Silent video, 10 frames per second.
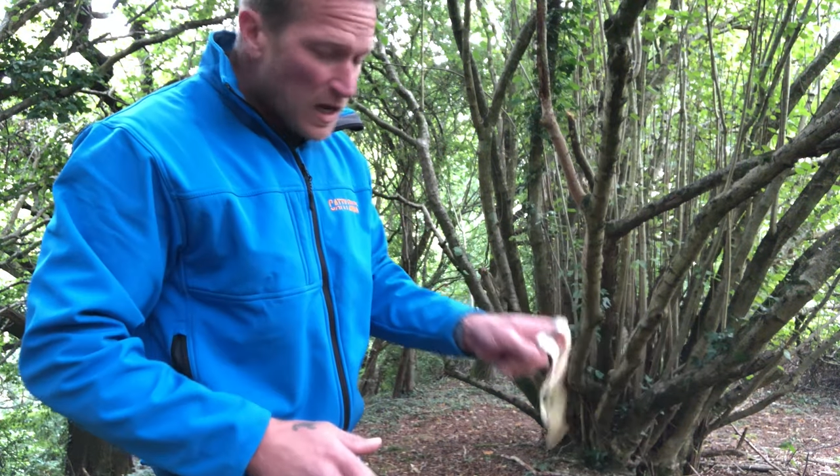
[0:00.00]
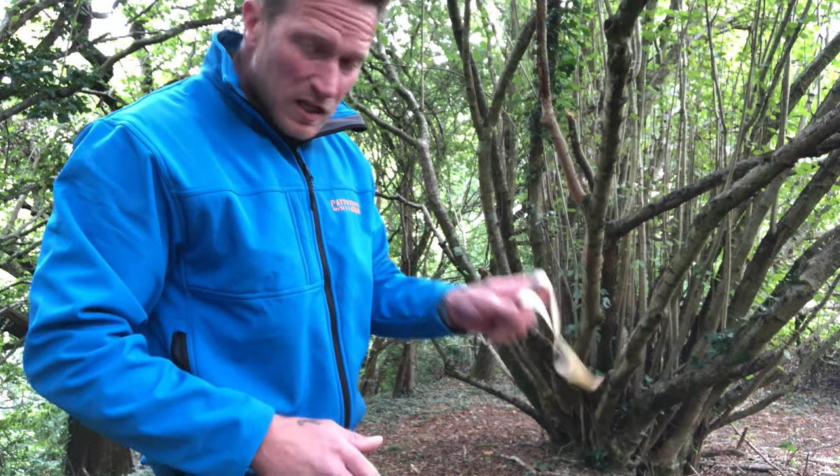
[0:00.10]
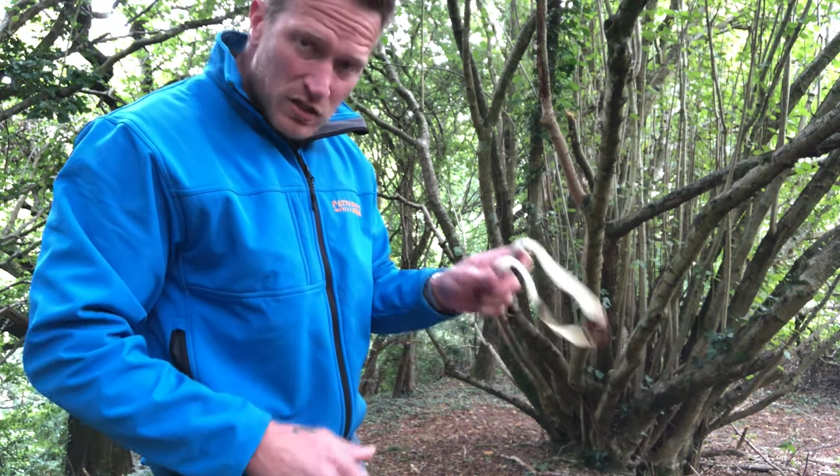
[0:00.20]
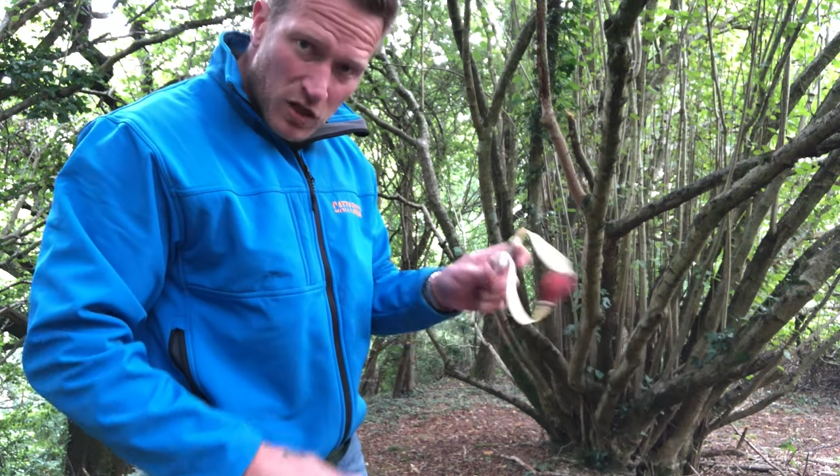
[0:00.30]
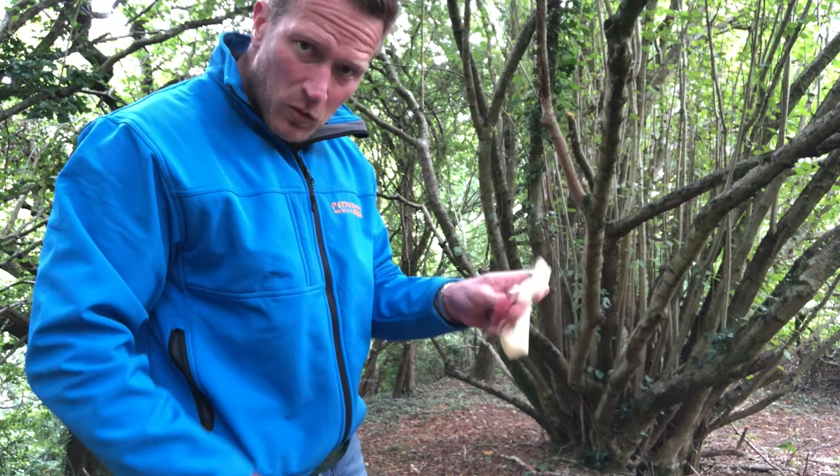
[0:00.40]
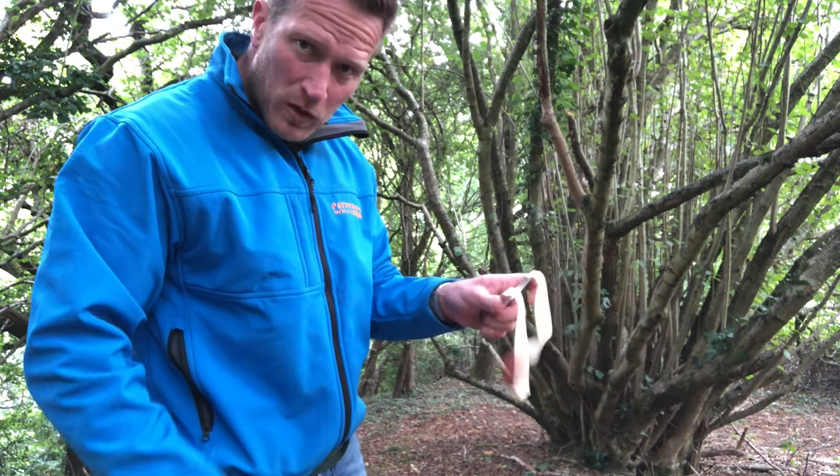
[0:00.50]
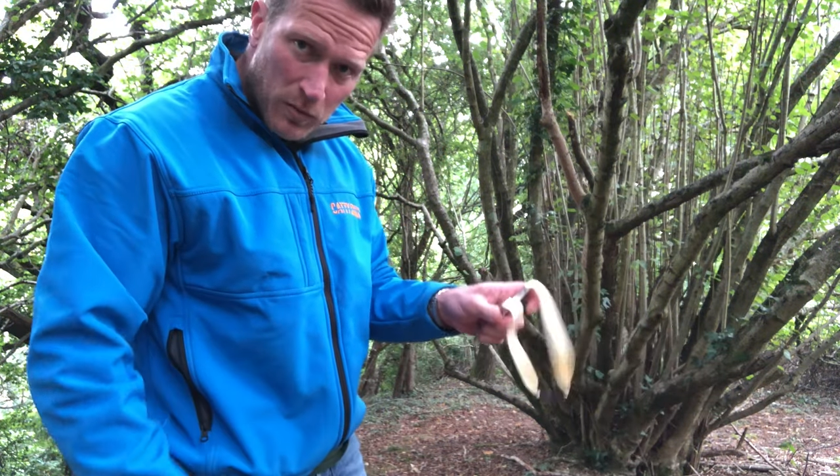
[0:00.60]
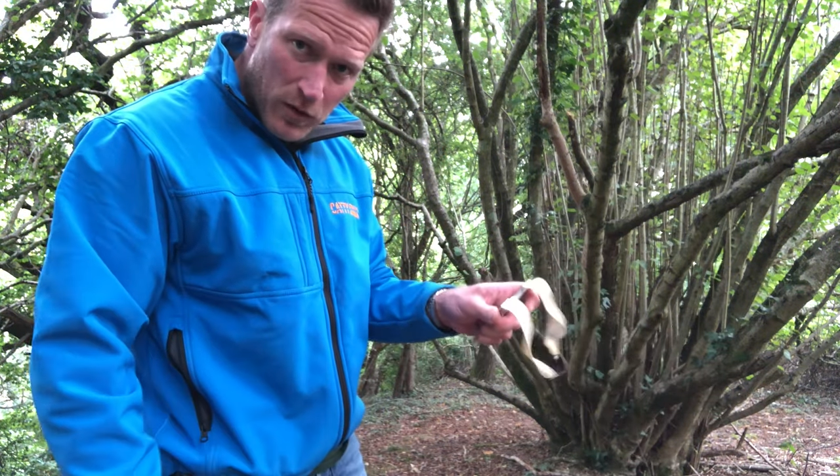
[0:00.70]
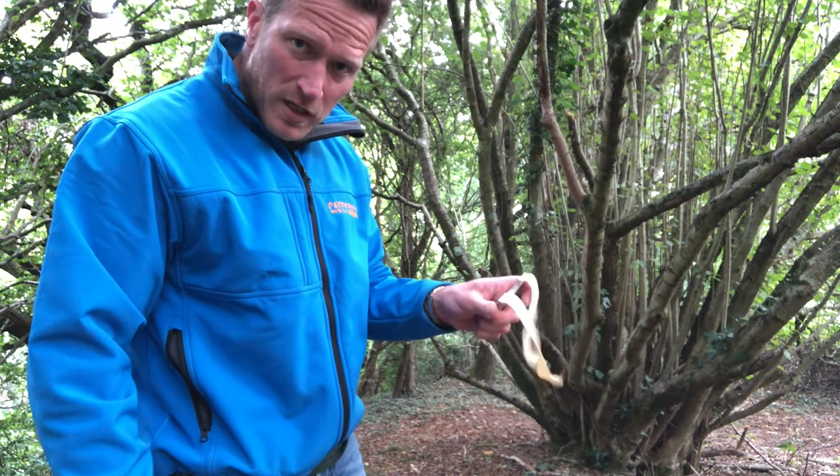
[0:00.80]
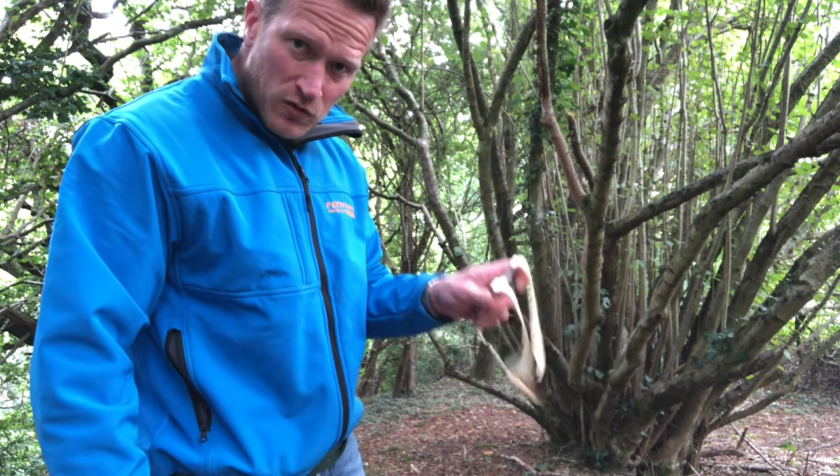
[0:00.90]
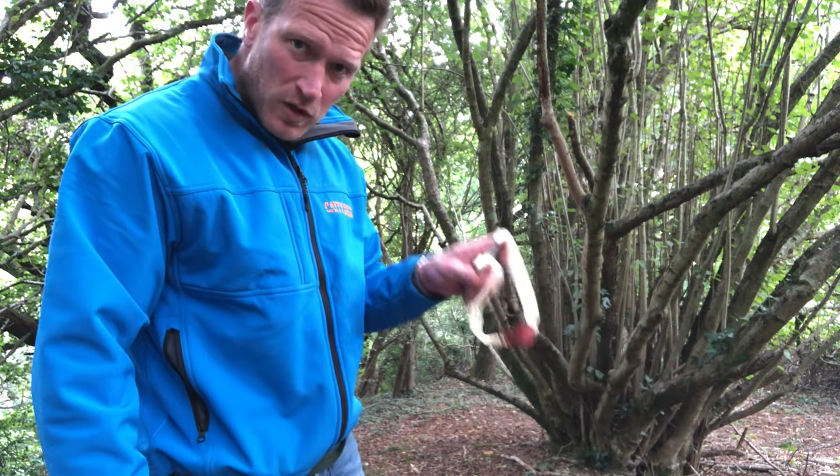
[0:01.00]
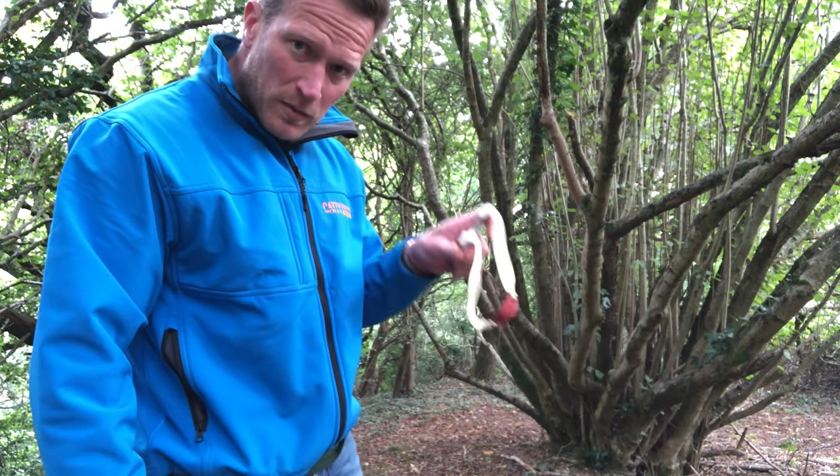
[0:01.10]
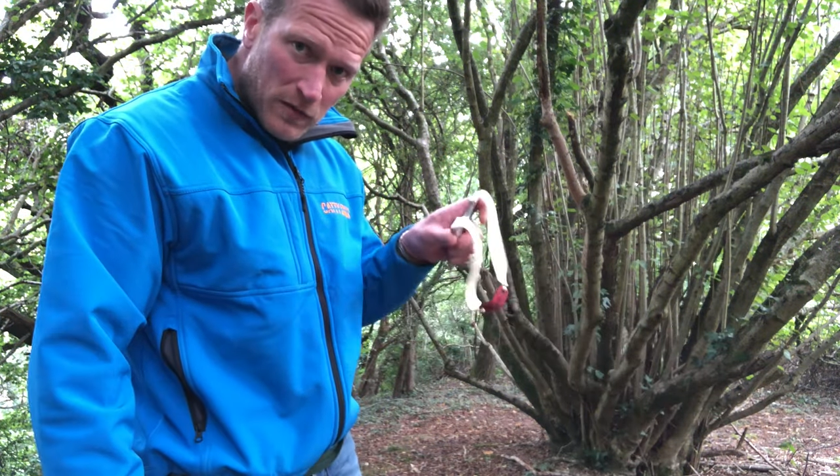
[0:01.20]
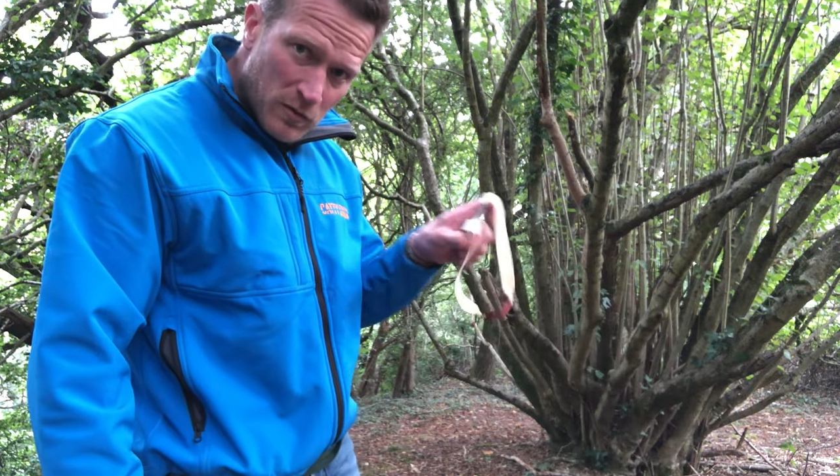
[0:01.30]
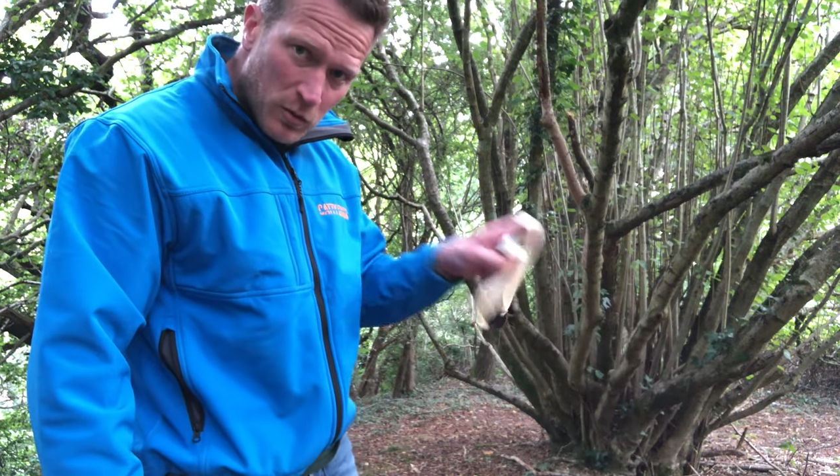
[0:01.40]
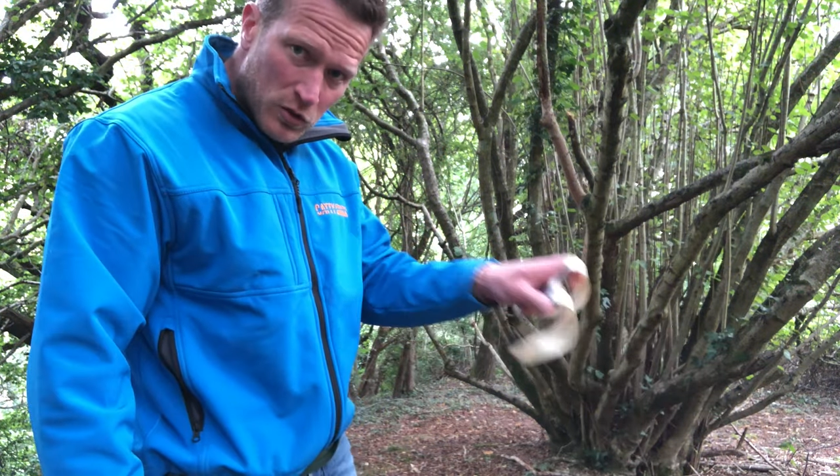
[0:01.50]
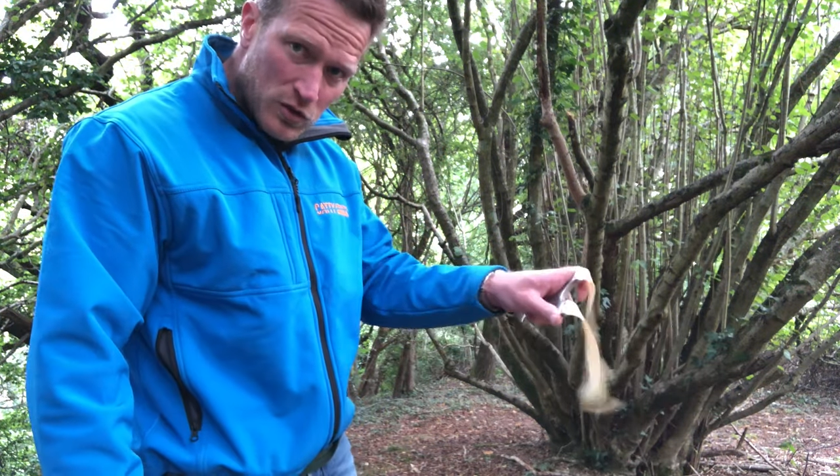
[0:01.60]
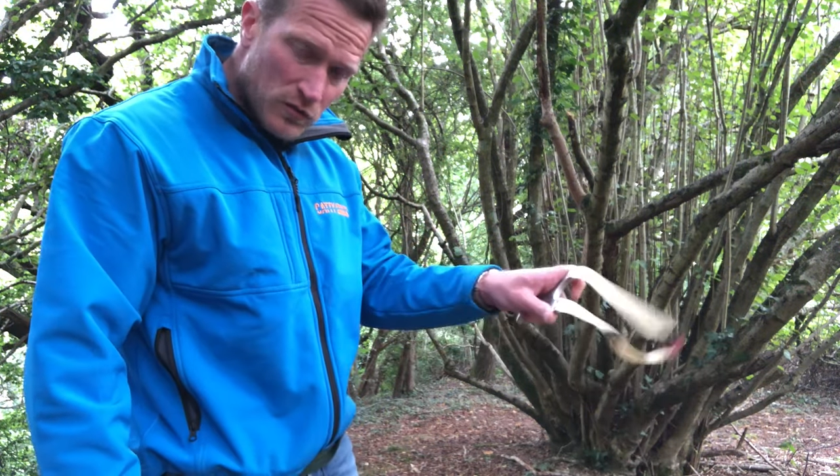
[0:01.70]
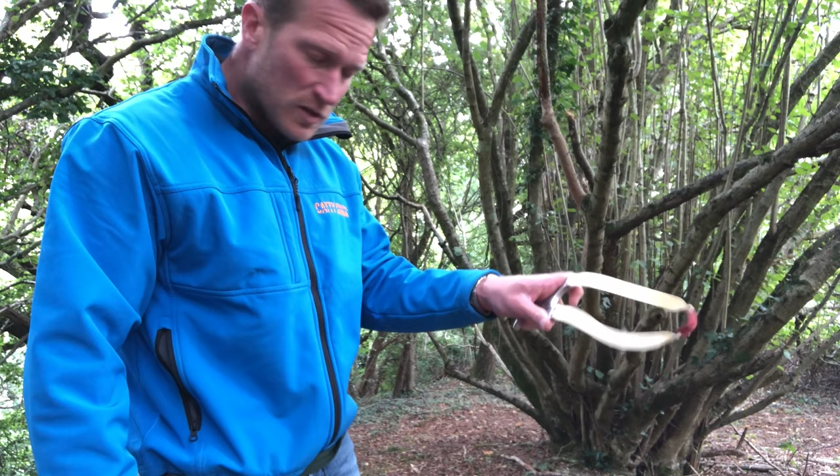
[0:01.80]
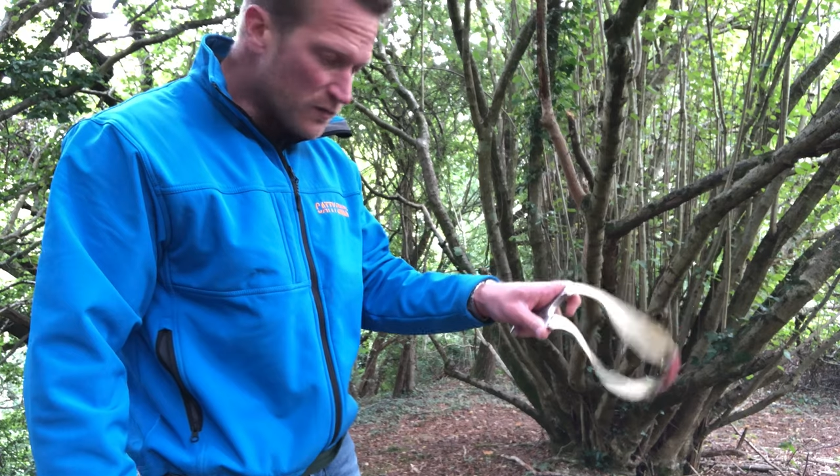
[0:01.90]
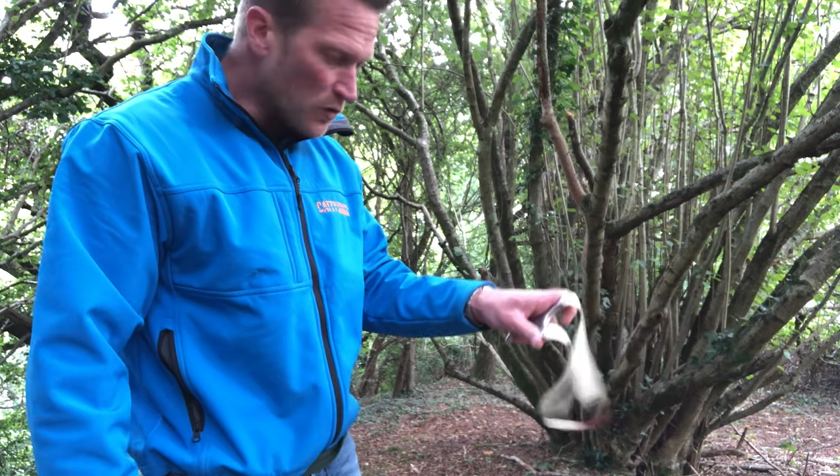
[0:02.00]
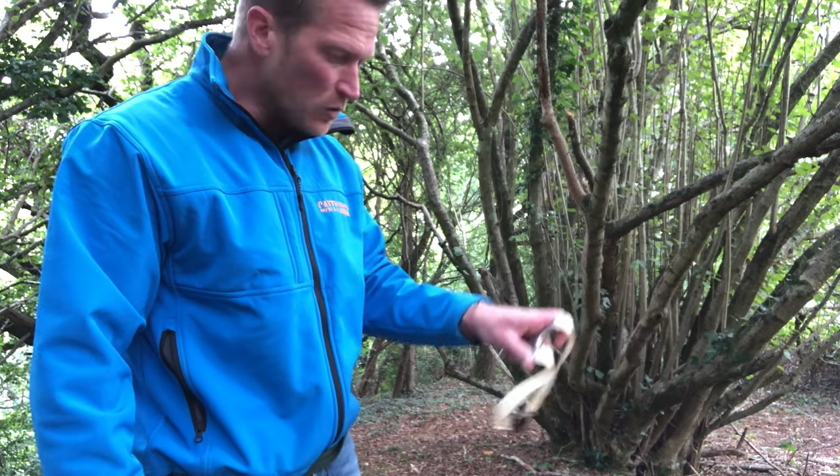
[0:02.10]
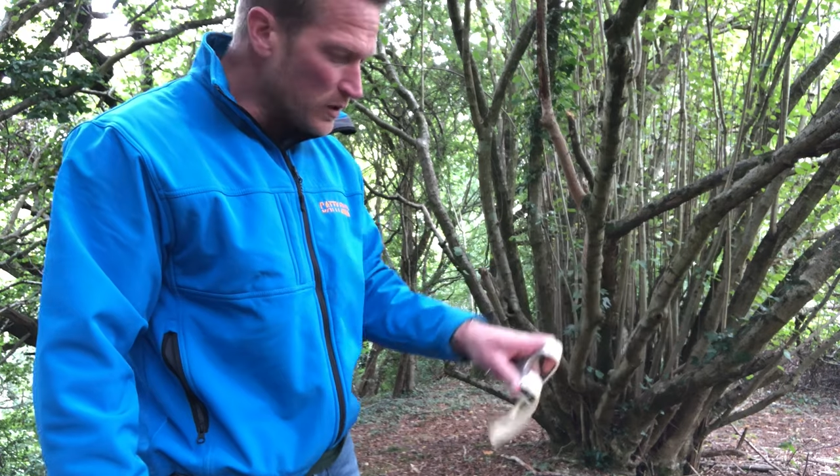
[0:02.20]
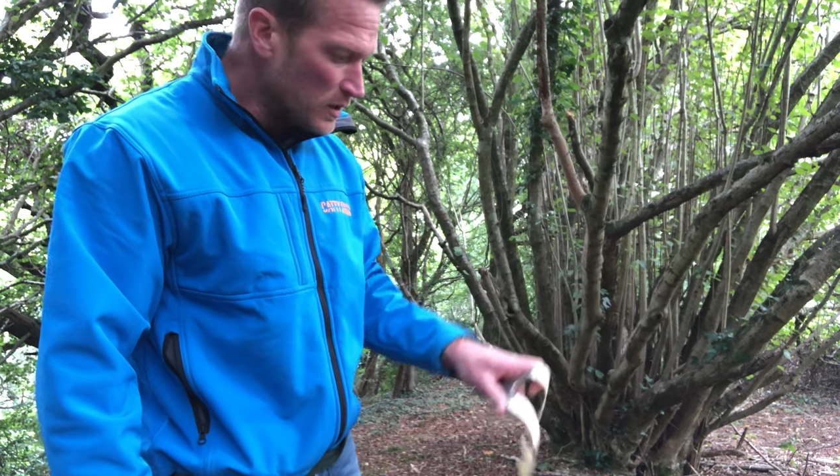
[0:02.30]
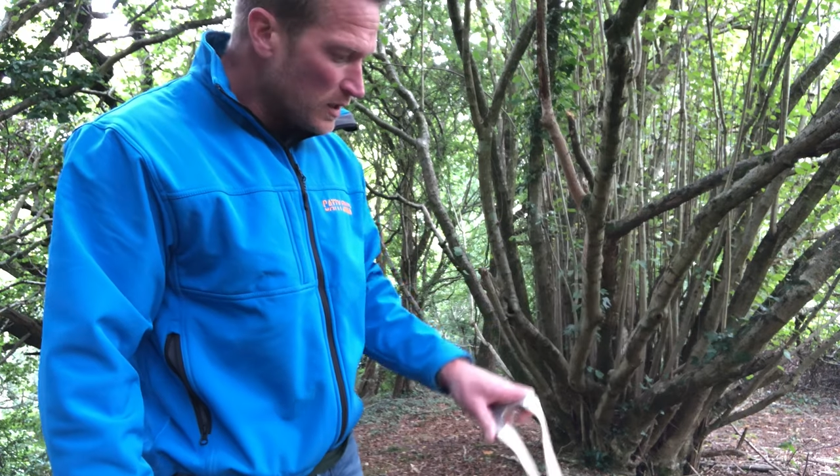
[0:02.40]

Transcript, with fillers: and so will a brace grip if you push your wrist forward.